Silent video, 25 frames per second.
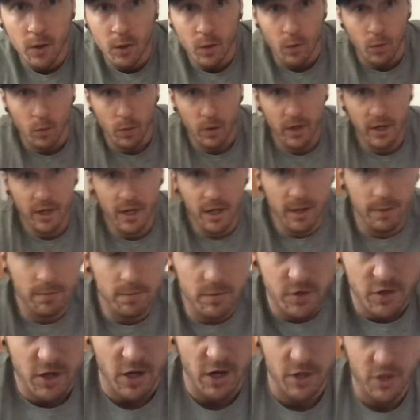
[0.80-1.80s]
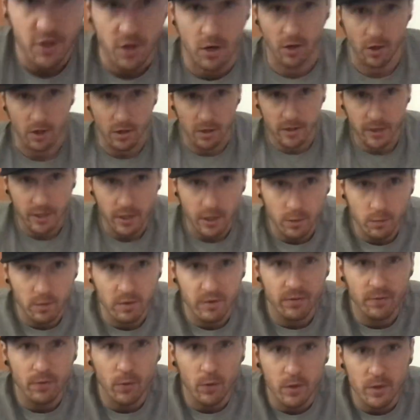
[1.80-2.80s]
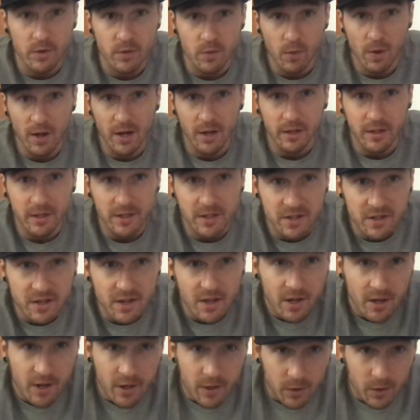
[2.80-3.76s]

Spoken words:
What up? Josh Carter here with Forge Wellness,